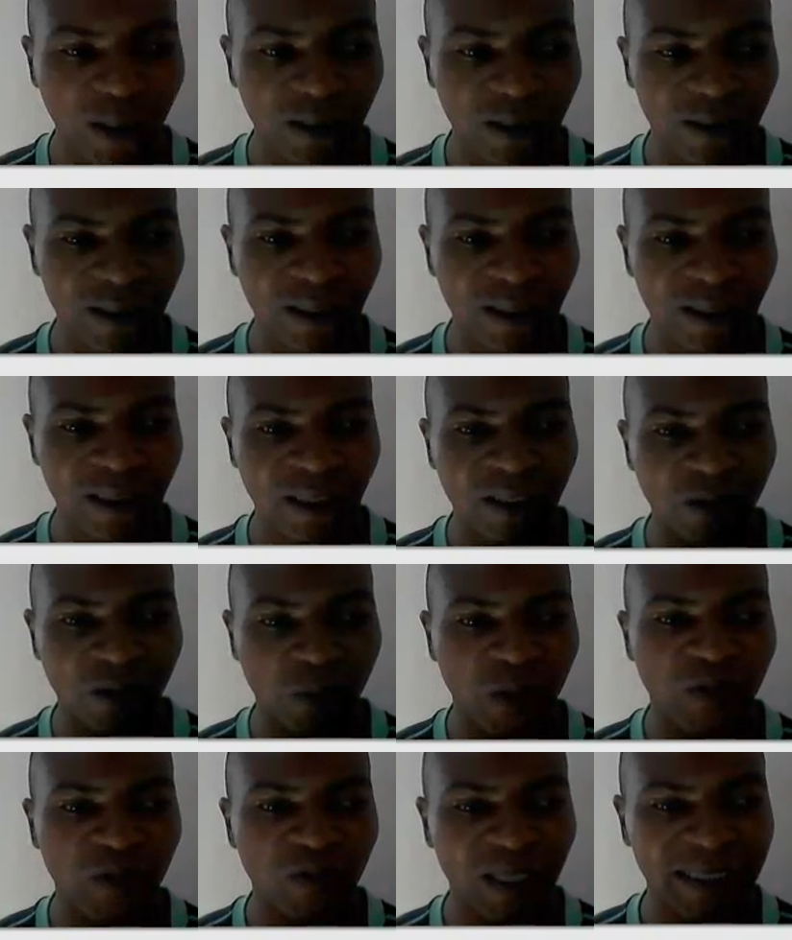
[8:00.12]
well
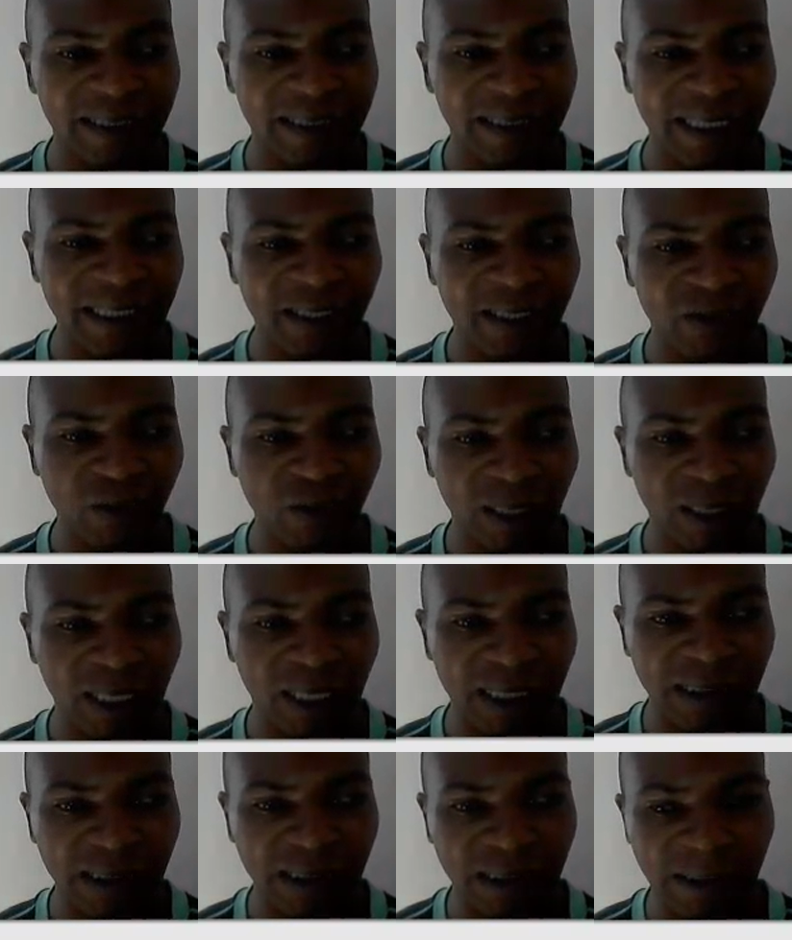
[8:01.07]
when you're attending your
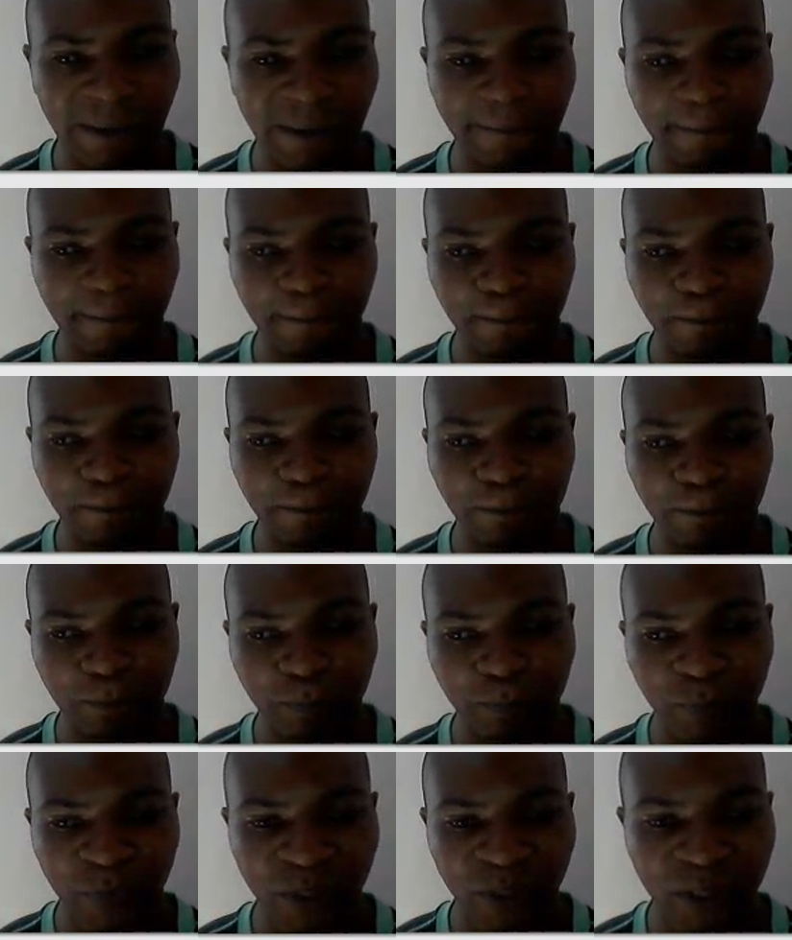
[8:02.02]
classes.
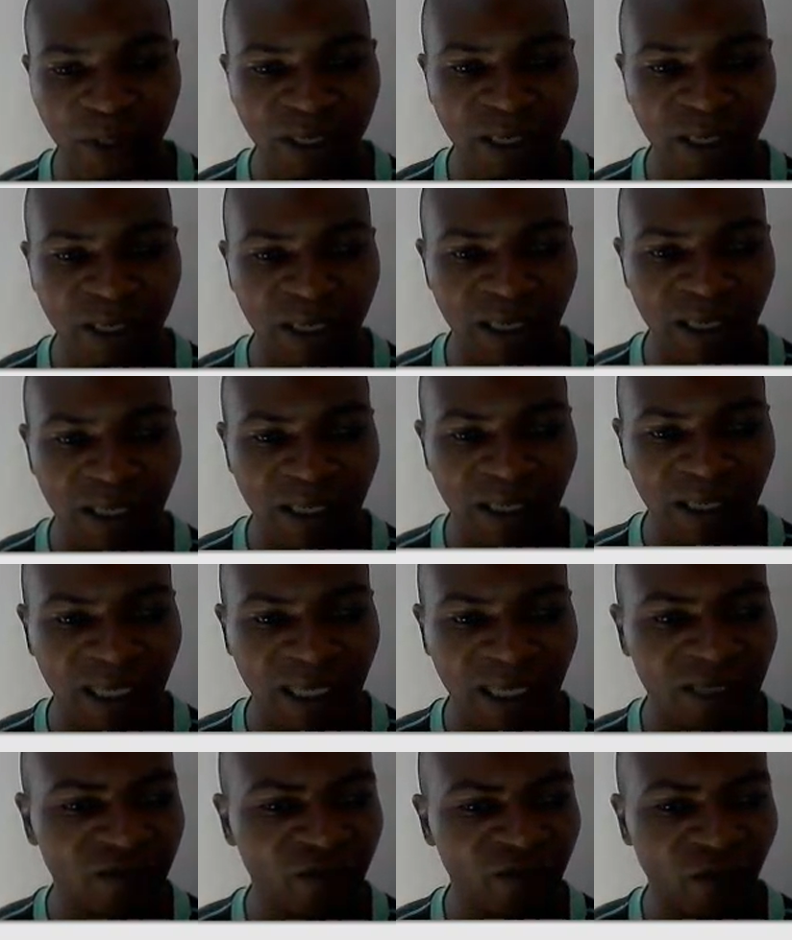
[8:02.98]

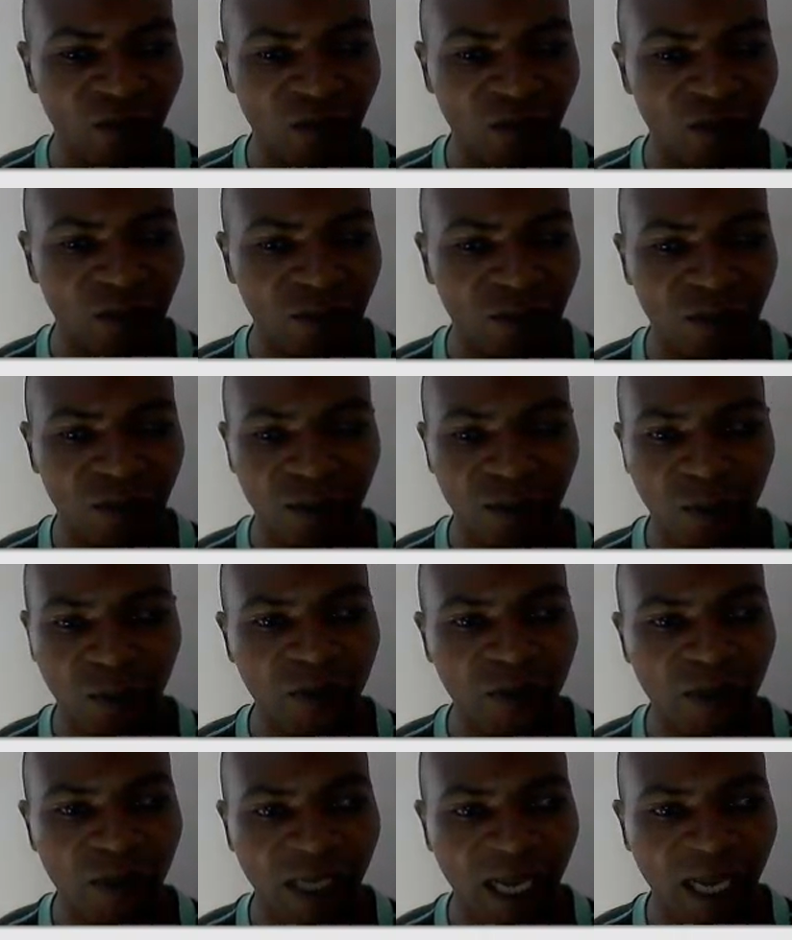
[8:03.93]
And for
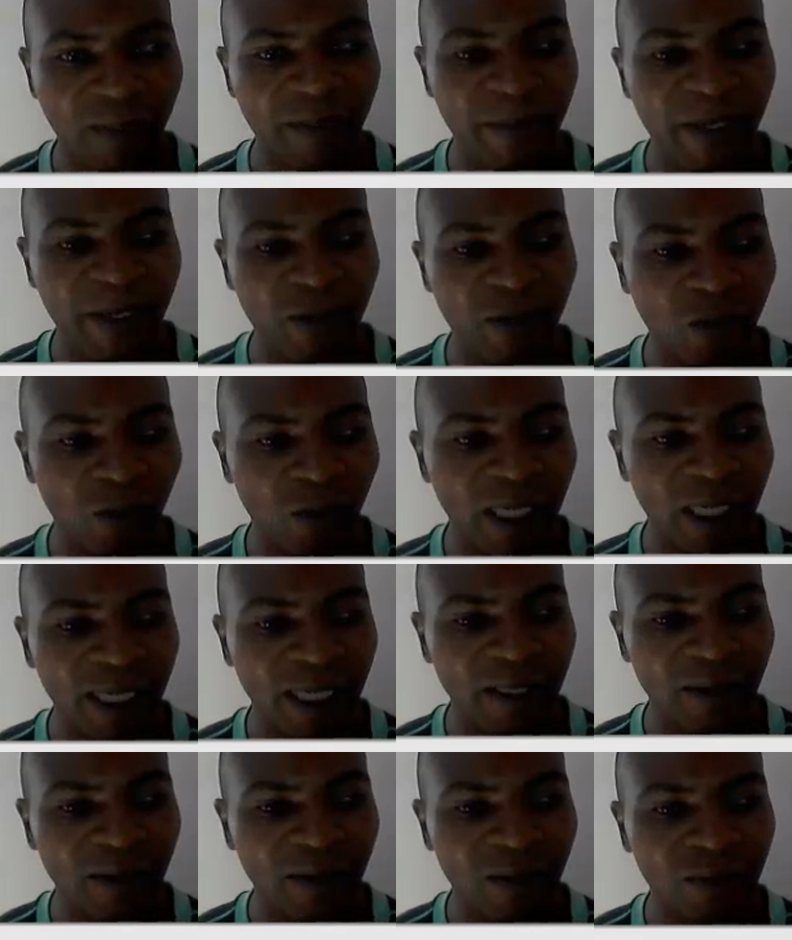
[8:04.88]
when you're coming
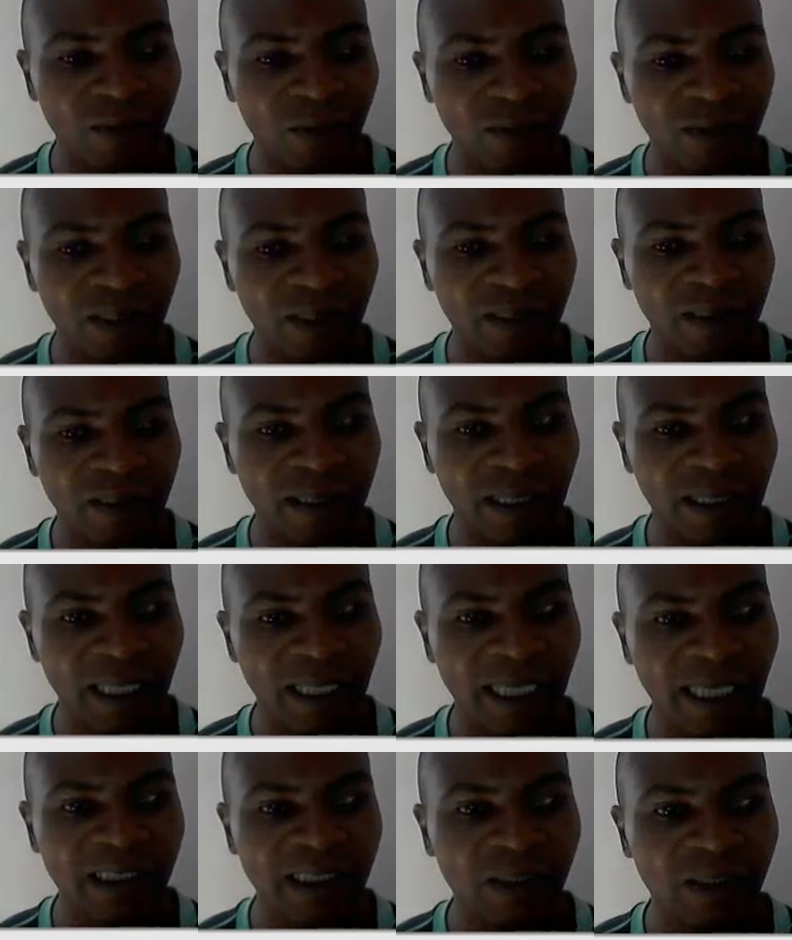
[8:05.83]
online in
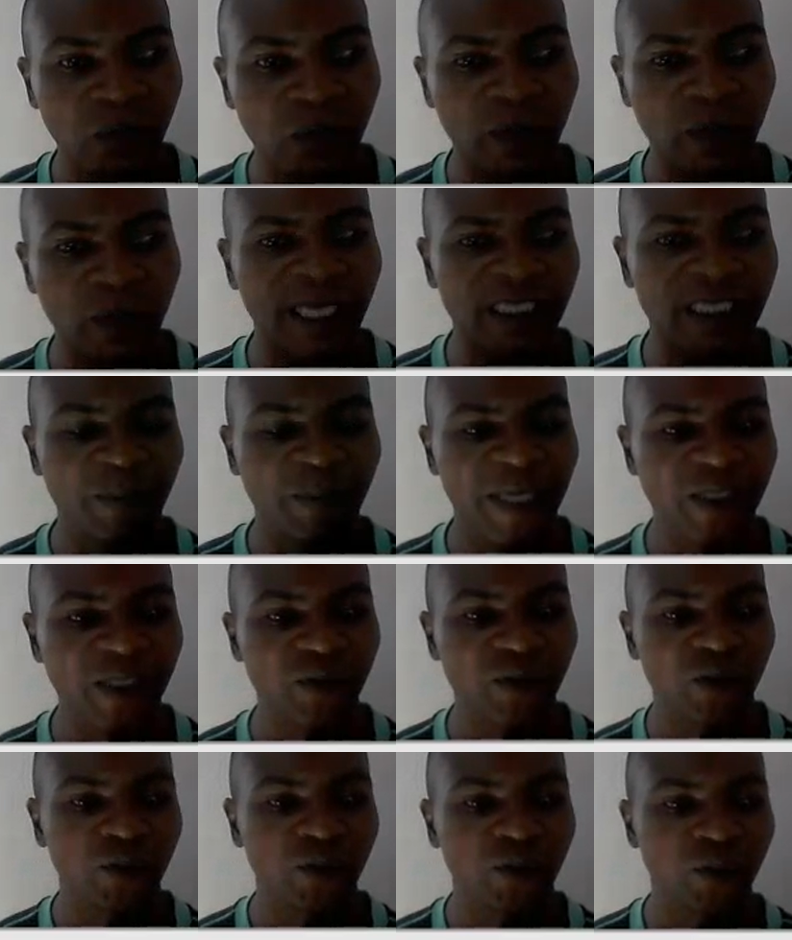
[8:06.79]
class, we expect
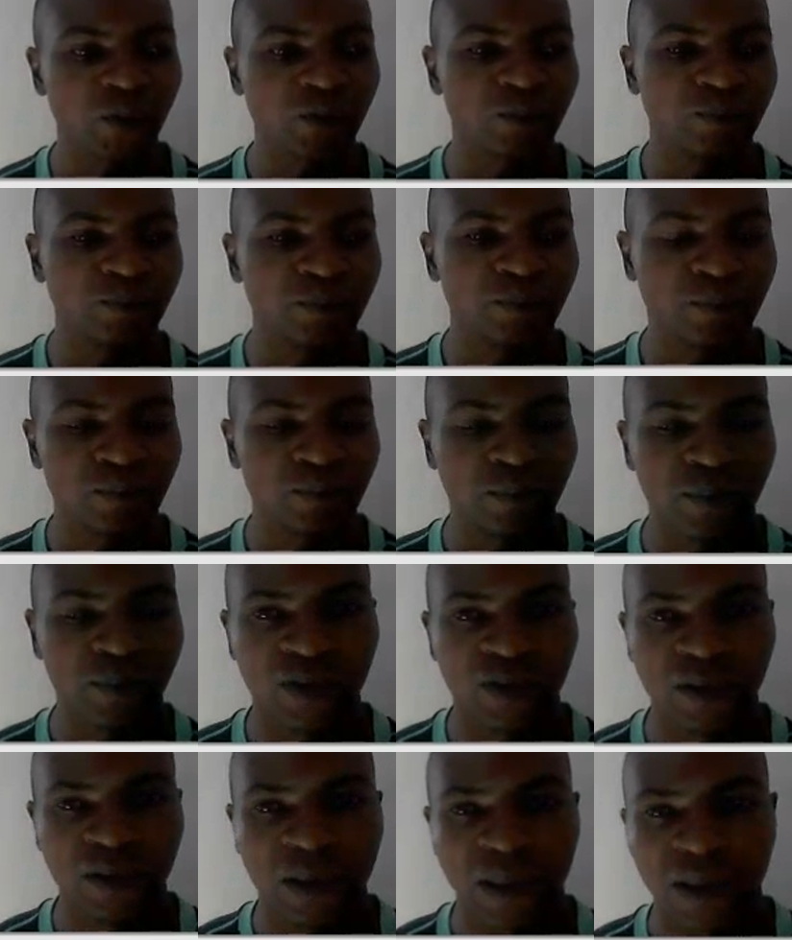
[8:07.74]
you to
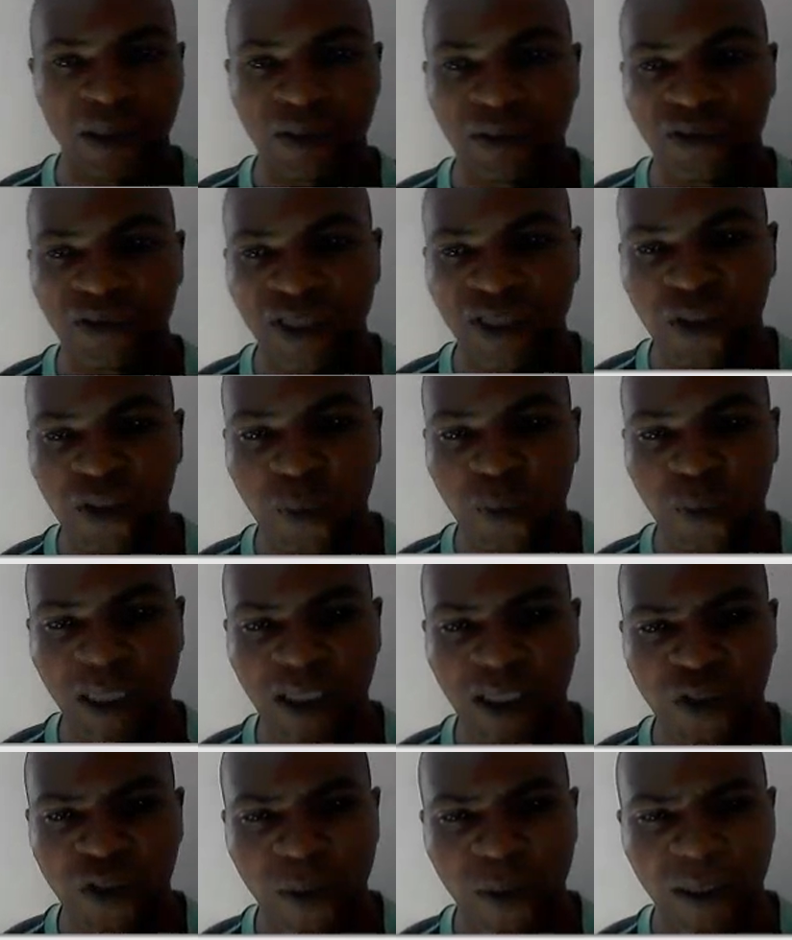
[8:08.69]
dress well
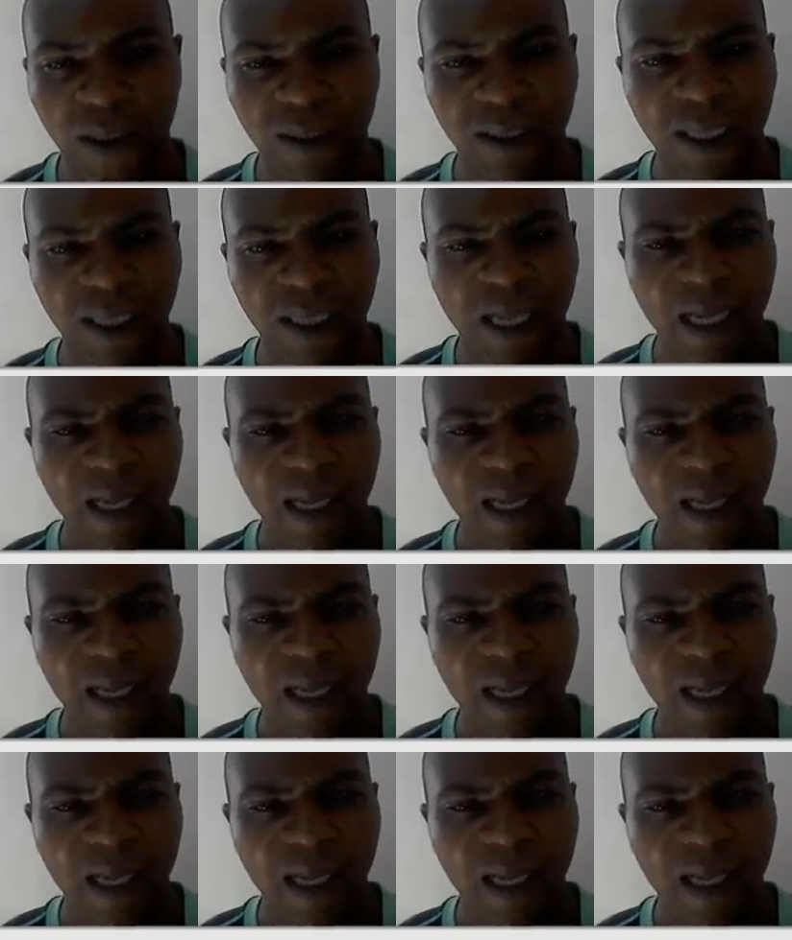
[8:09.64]
as well.